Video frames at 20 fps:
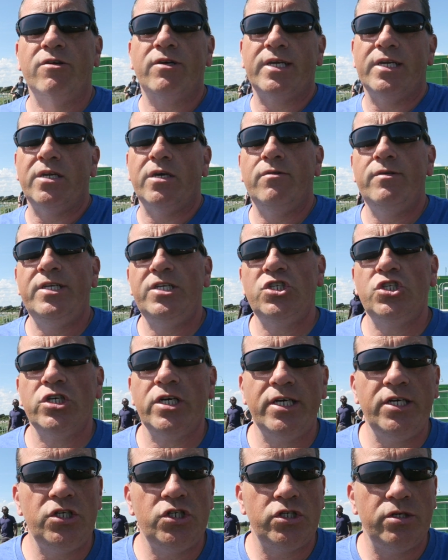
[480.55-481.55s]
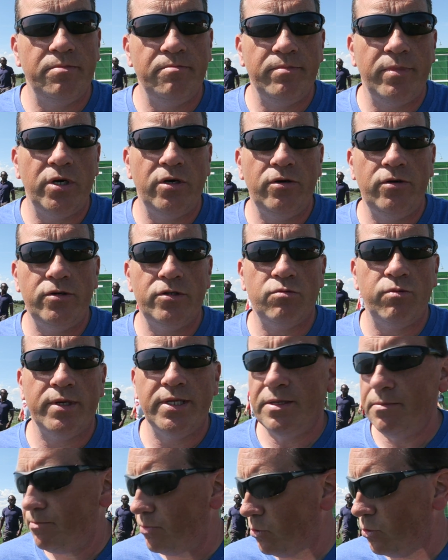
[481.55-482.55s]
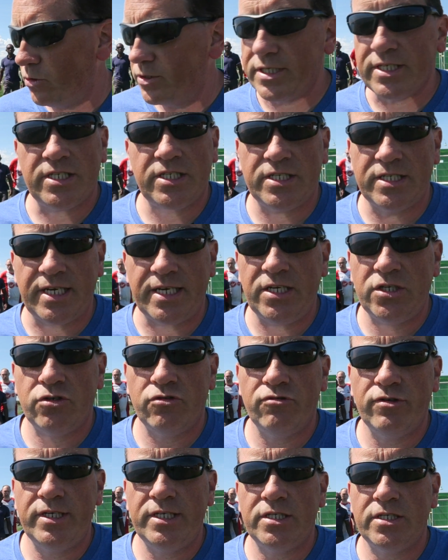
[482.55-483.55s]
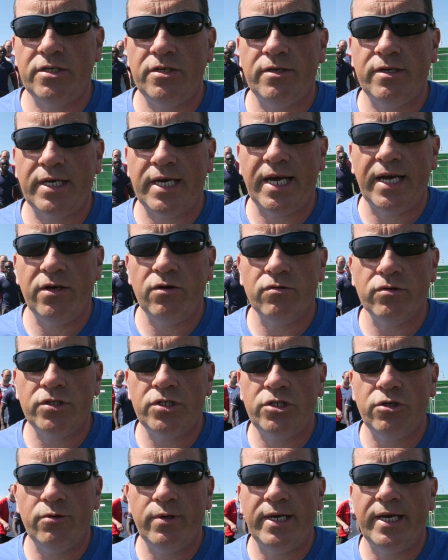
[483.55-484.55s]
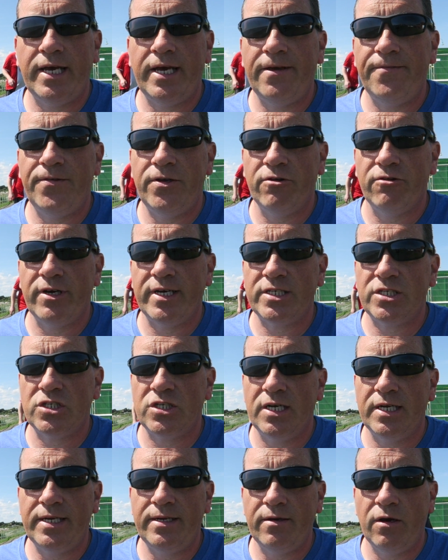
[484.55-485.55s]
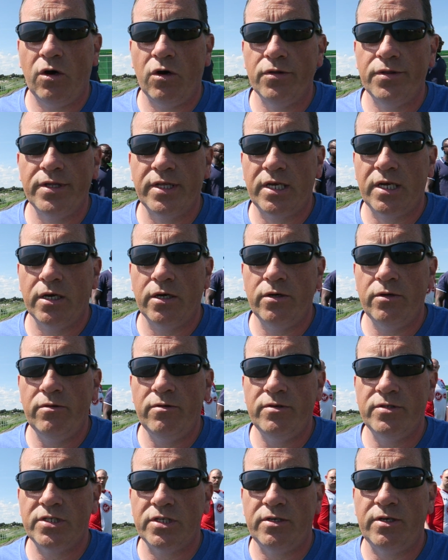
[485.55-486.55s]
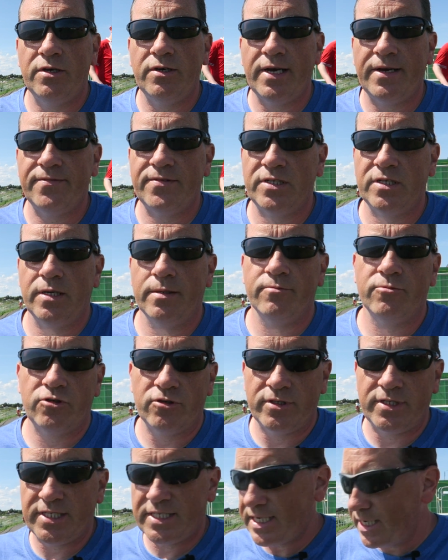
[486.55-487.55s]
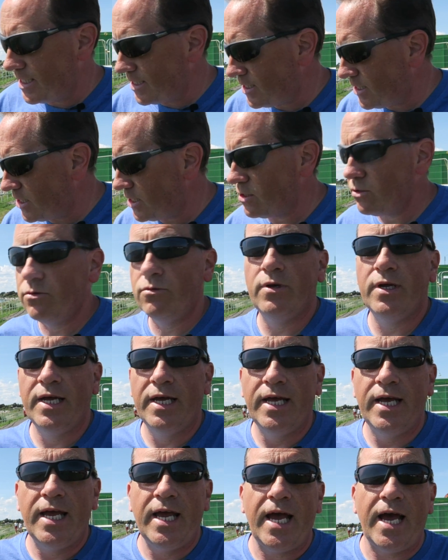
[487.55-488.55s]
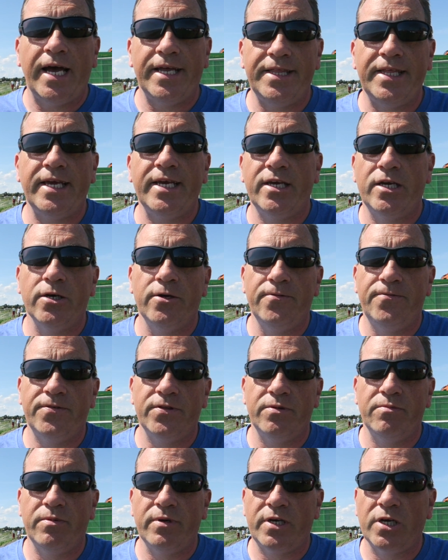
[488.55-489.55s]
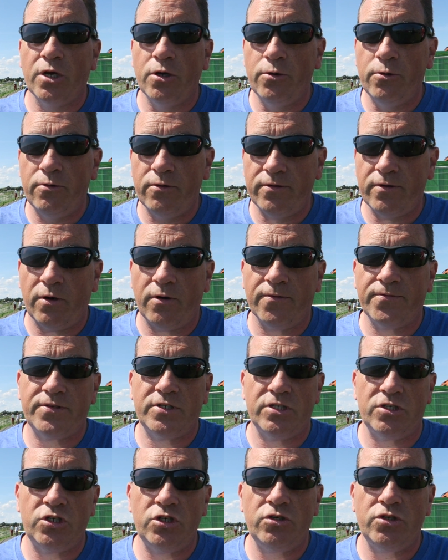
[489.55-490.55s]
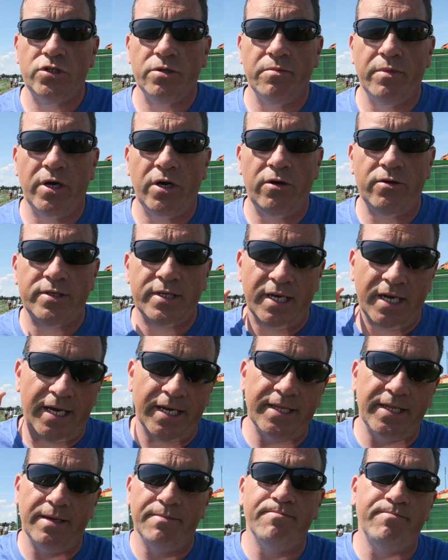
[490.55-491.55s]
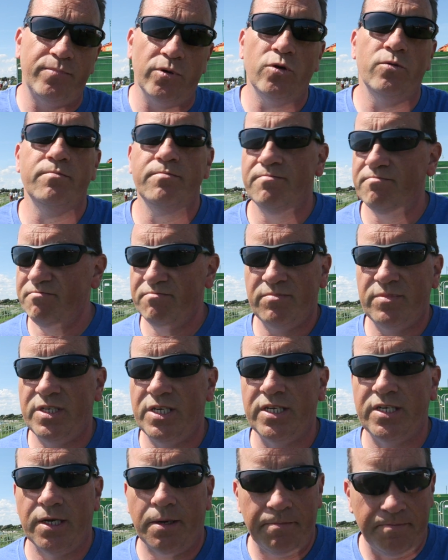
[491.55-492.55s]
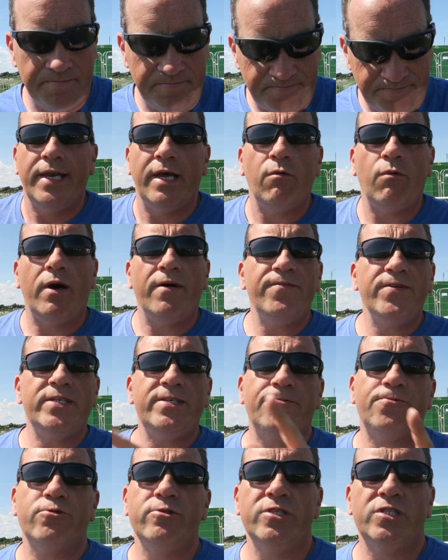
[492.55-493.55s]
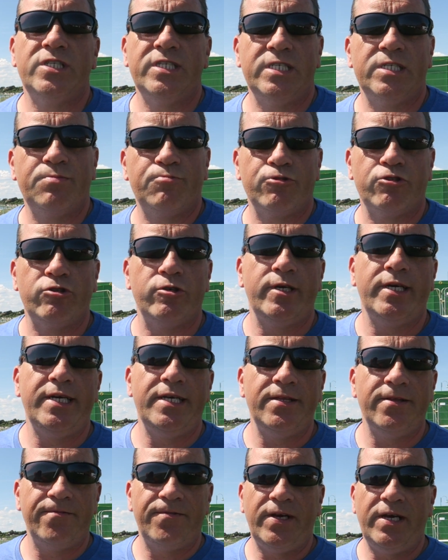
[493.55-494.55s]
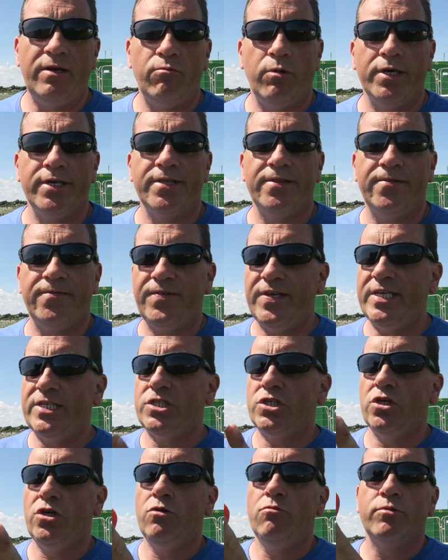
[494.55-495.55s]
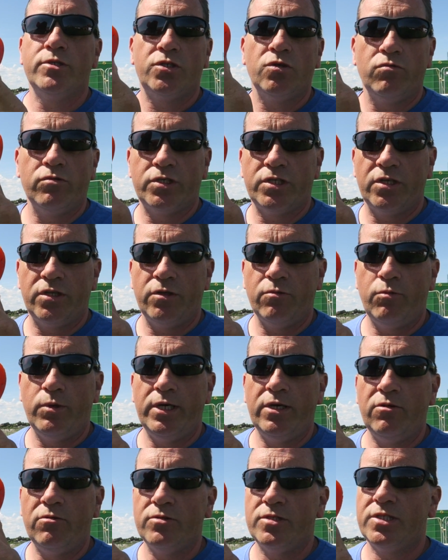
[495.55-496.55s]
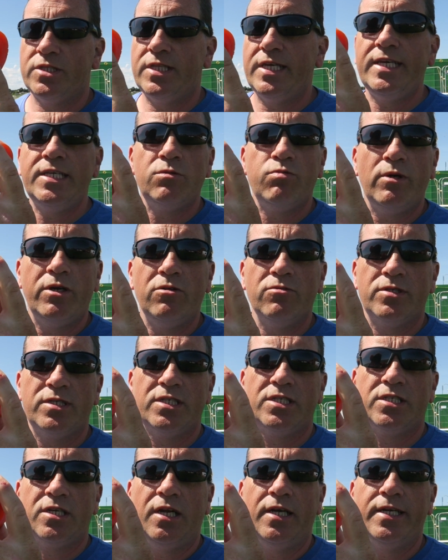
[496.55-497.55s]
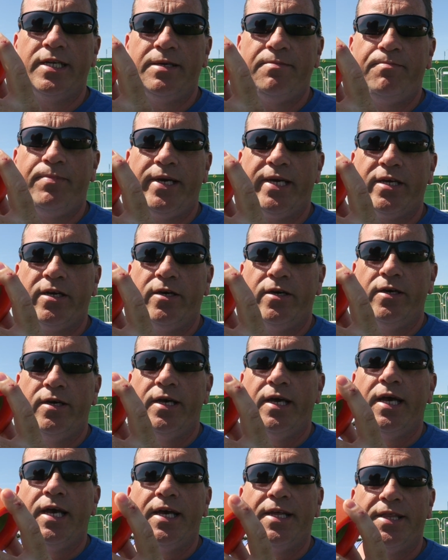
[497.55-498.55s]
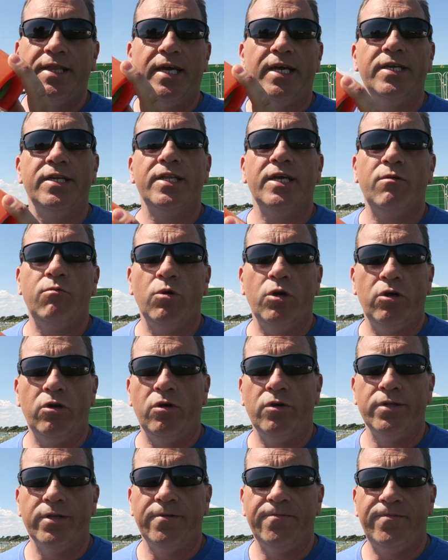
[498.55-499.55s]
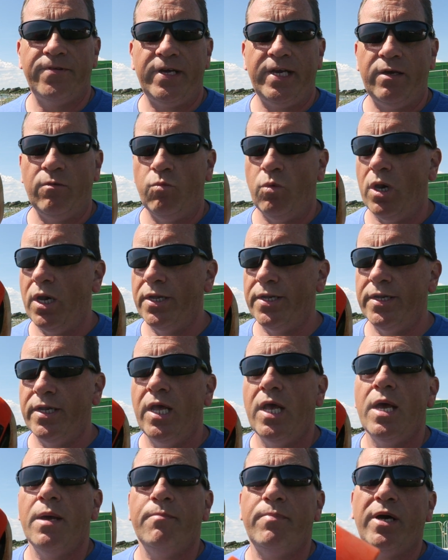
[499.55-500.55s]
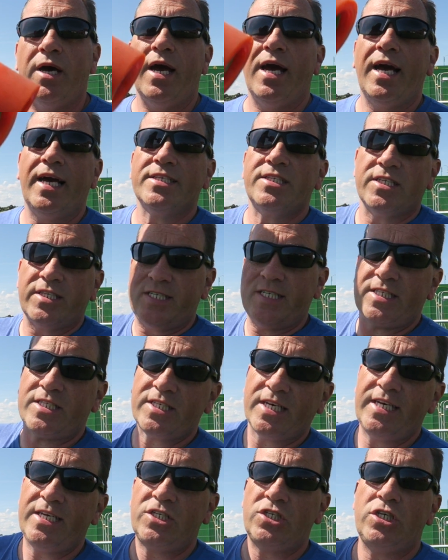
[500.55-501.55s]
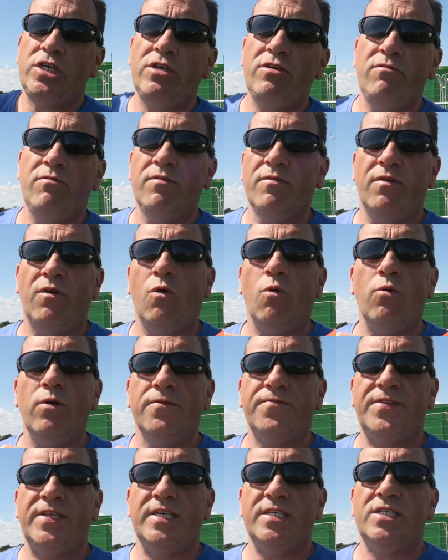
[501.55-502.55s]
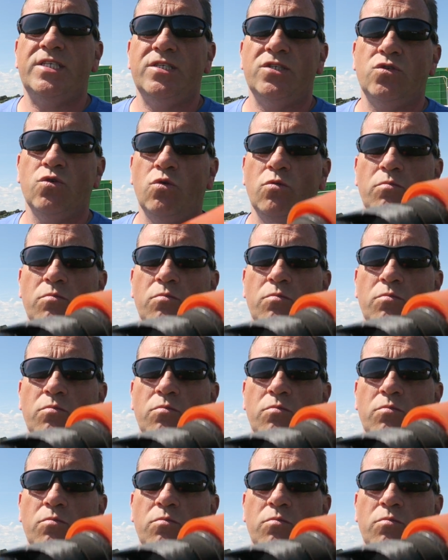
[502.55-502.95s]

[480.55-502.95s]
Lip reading: you can only change your mode when the board is stationary, so you cannot do it if you're actually on the go. So you have to come to a standstill and then go off to choose your mode, and then boom, you're done. Now, other differences between the V1 and the V2 was also the wheels. These wheels are slightly bigger than they were on the V1, but as I did say to you, all of this is